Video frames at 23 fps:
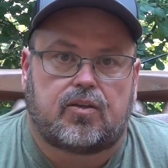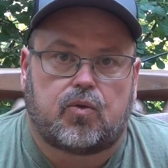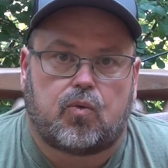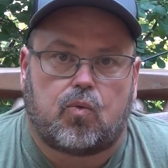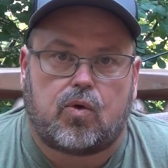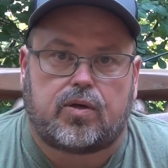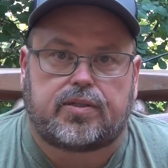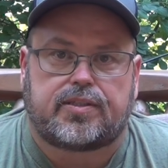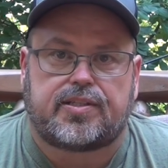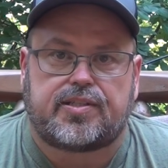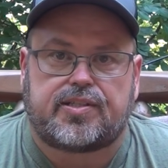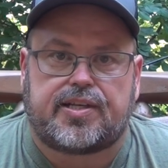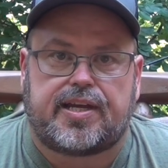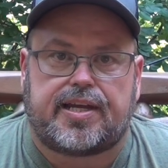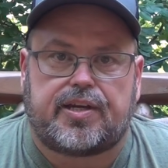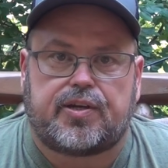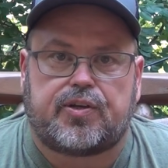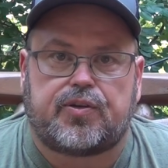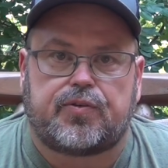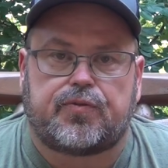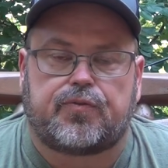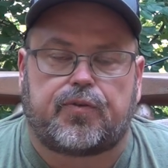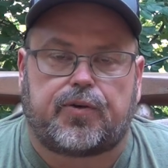What does
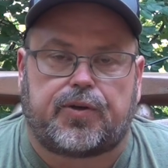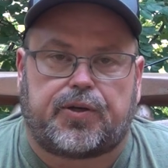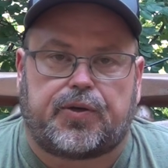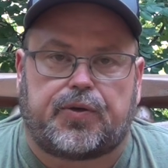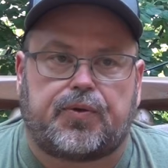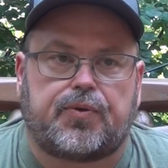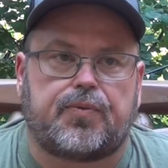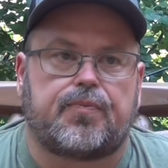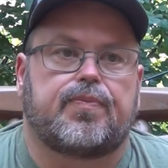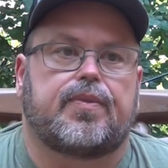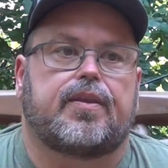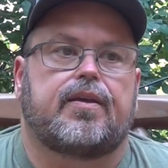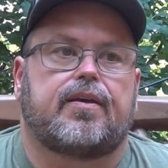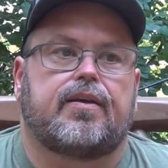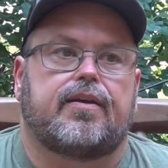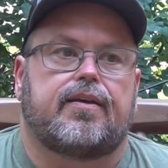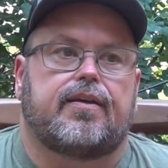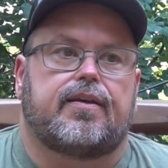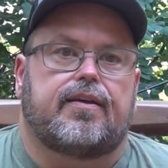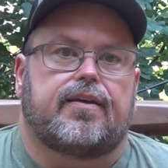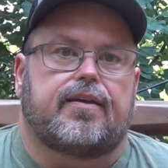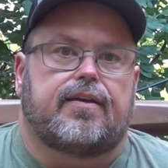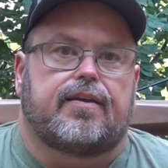that do for you?
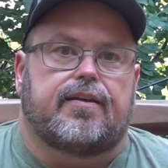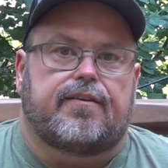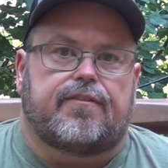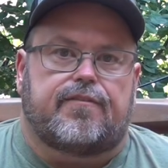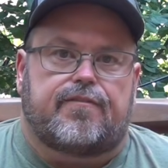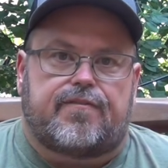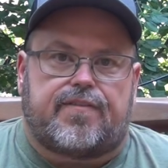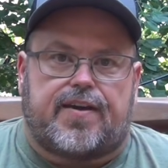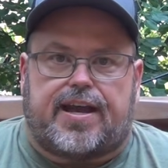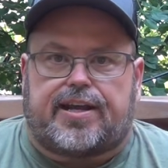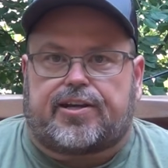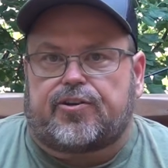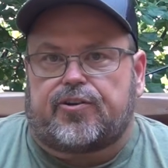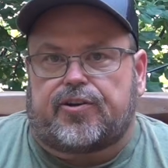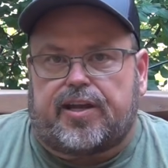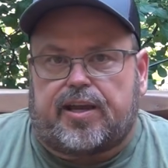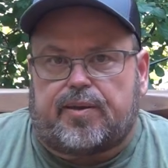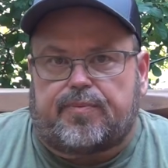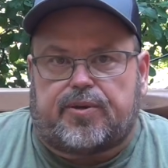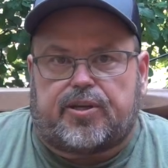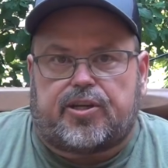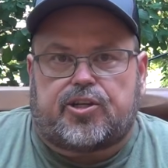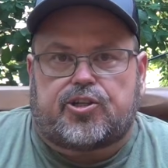Factory
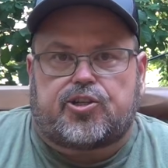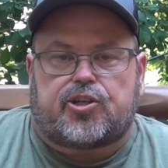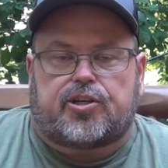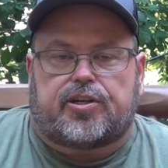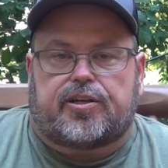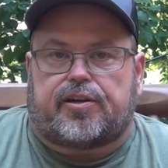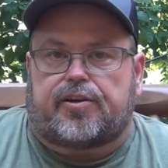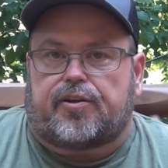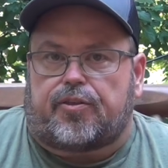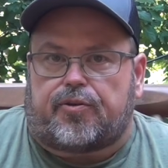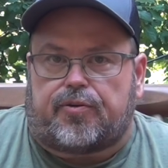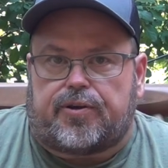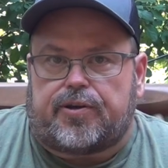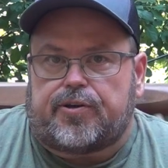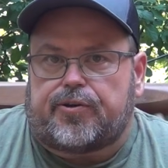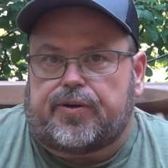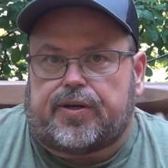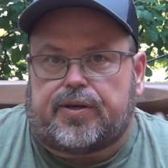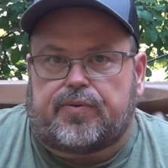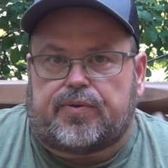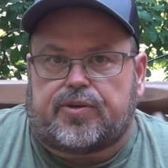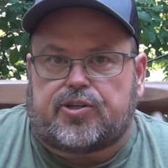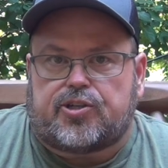ammunition in a
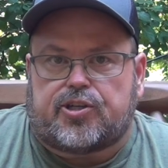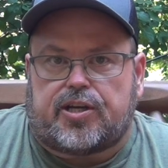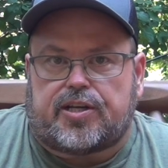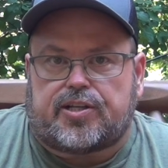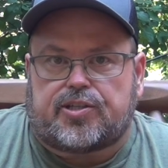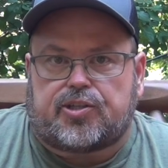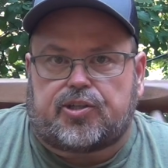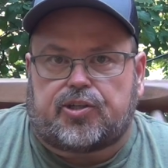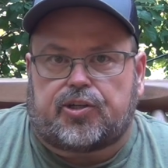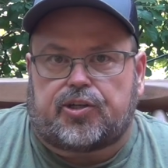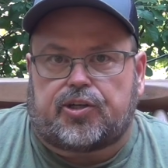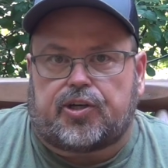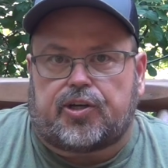308 Winchester,